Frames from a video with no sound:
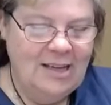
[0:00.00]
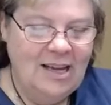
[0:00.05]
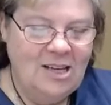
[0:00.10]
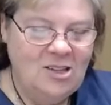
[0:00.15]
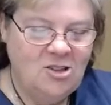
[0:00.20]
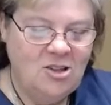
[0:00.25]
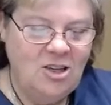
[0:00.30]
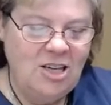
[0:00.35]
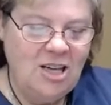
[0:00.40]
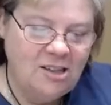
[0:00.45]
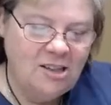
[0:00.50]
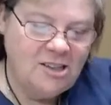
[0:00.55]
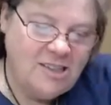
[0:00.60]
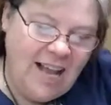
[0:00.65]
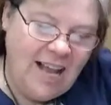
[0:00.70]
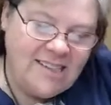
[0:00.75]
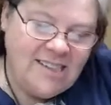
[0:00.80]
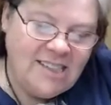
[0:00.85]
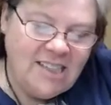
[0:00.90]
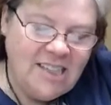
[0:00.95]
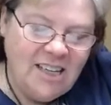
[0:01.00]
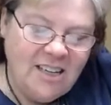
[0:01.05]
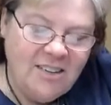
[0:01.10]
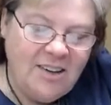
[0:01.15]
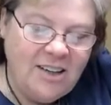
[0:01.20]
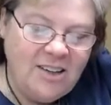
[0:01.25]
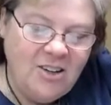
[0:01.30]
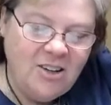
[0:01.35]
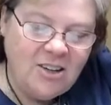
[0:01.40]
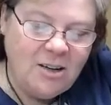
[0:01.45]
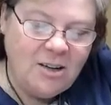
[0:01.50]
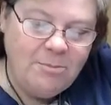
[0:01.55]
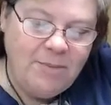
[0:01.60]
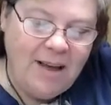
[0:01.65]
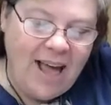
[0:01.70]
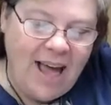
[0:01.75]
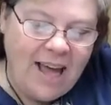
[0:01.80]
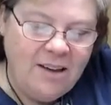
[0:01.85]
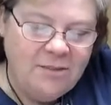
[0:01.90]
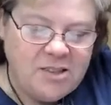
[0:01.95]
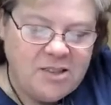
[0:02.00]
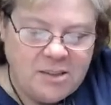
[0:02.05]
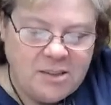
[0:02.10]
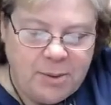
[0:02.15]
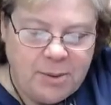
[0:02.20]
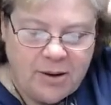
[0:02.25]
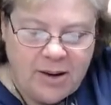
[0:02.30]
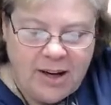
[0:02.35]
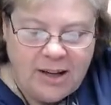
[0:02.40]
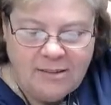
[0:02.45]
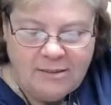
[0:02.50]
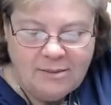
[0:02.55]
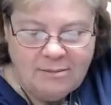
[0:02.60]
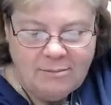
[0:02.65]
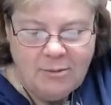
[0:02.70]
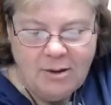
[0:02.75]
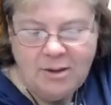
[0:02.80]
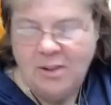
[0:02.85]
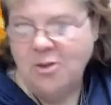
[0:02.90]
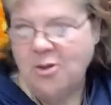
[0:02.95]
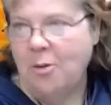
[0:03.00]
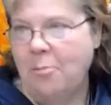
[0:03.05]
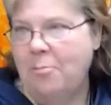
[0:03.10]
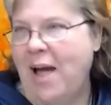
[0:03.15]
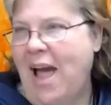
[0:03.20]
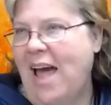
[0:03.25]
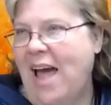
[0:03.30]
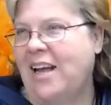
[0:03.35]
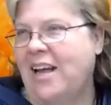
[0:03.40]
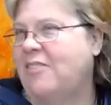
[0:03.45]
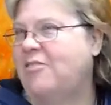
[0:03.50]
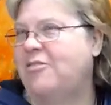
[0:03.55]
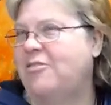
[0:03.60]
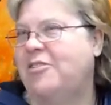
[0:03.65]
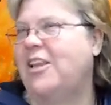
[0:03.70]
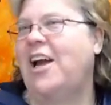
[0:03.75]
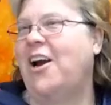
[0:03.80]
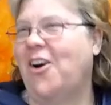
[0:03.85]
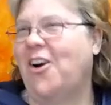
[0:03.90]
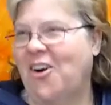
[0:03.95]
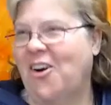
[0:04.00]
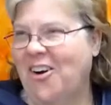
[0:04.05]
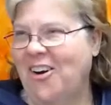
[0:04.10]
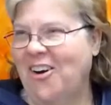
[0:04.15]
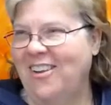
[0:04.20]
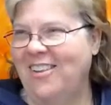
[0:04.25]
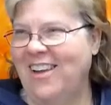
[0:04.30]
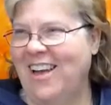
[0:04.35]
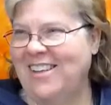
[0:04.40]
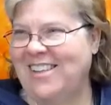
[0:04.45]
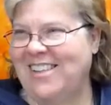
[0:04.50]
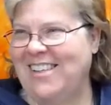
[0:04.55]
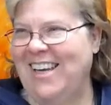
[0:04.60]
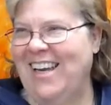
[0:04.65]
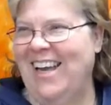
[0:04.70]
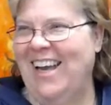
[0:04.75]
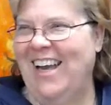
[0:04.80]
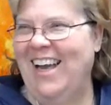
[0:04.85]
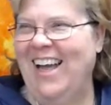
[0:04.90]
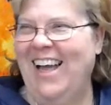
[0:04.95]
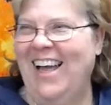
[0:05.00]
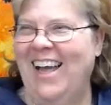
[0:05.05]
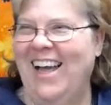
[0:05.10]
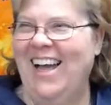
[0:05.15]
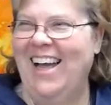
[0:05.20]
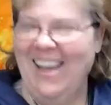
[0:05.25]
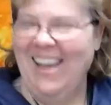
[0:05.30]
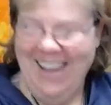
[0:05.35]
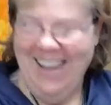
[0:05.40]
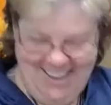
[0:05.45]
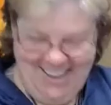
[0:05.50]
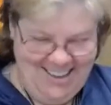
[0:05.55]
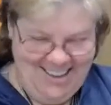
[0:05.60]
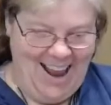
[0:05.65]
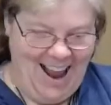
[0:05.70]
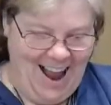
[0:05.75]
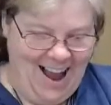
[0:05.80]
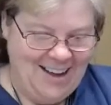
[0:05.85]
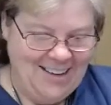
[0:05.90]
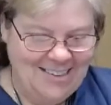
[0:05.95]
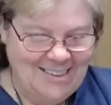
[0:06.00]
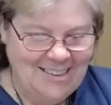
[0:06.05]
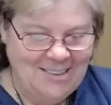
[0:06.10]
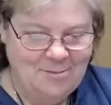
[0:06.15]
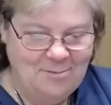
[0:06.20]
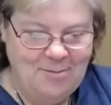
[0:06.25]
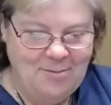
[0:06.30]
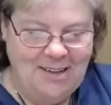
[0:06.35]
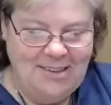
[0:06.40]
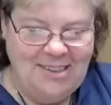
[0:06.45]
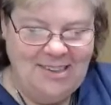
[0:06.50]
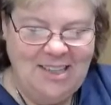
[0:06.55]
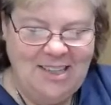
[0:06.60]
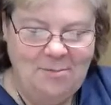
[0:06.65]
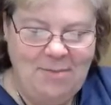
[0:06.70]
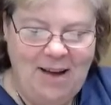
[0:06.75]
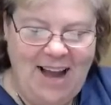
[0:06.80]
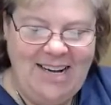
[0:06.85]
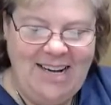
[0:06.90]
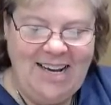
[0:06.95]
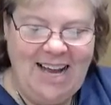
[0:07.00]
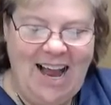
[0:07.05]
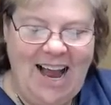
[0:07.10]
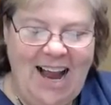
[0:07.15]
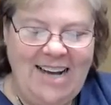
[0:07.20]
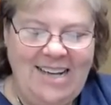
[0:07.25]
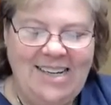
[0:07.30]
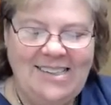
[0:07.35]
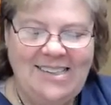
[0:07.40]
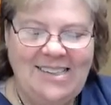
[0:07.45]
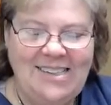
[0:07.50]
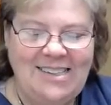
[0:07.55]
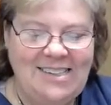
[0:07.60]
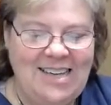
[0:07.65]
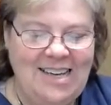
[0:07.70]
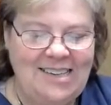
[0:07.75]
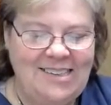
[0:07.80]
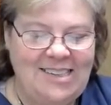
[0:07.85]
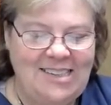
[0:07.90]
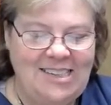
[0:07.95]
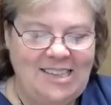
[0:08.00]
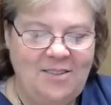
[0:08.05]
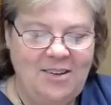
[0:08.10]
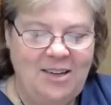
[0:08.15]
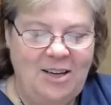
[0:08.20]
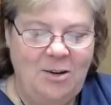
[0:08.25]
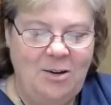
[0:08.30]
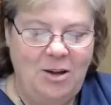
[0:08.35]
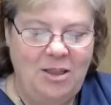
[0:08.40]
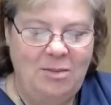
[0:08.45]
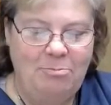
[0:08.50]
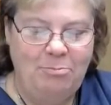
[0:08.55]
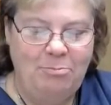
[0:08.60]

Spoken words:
So you're sensitive and you're combative spirit with a dramatic flair. That's yeah. Must combine kindness and sensitivity with